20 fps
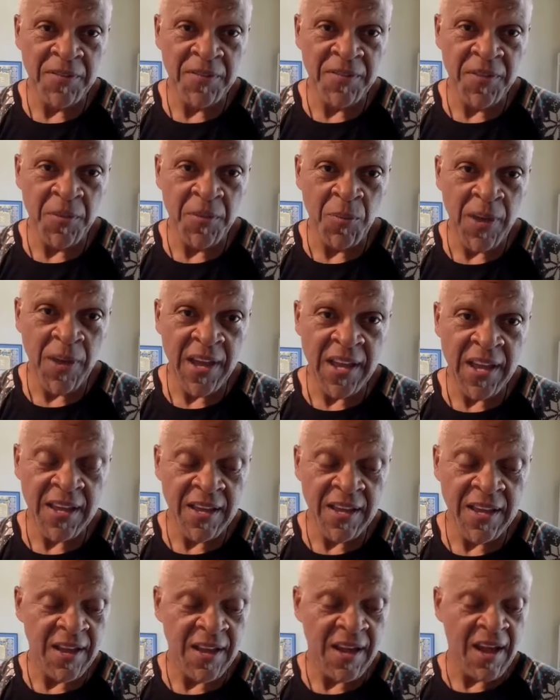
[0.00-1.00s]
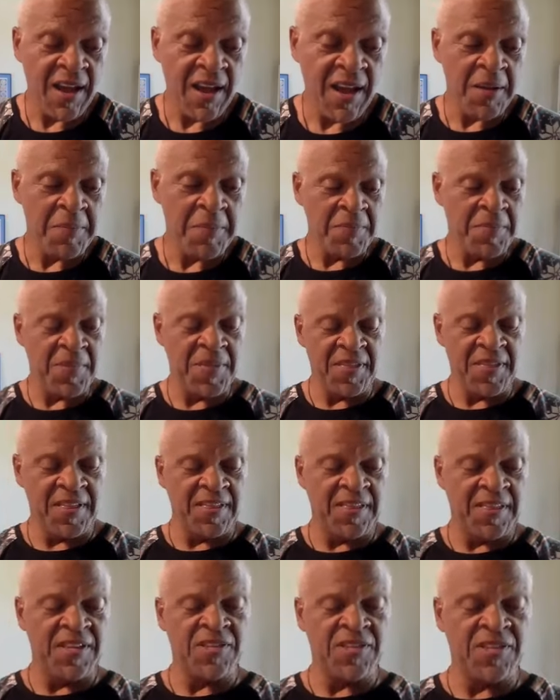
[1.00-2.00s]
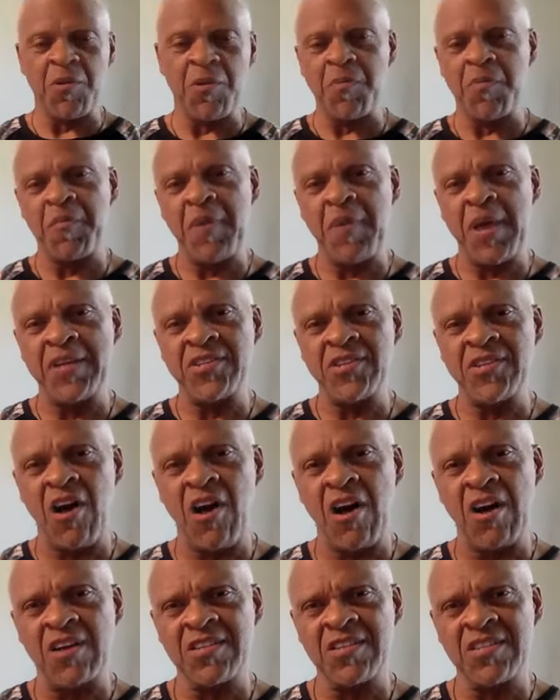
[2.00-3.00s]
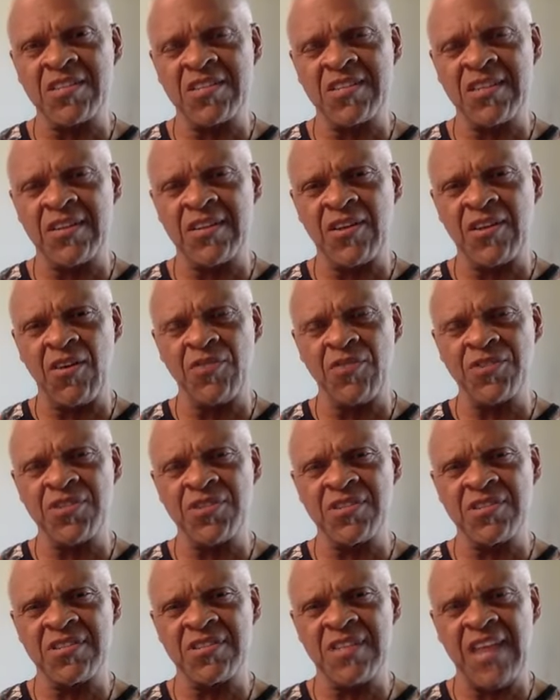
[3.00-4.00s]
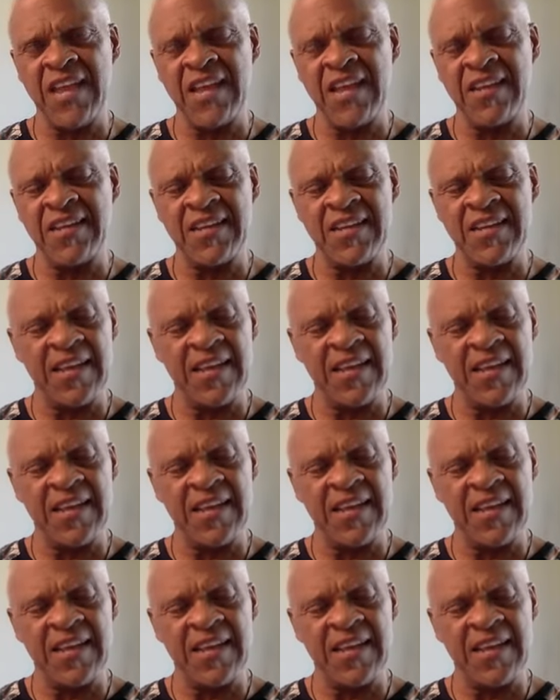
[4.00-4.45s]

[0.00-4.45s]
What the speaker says: of the way this group of men talks and coaches and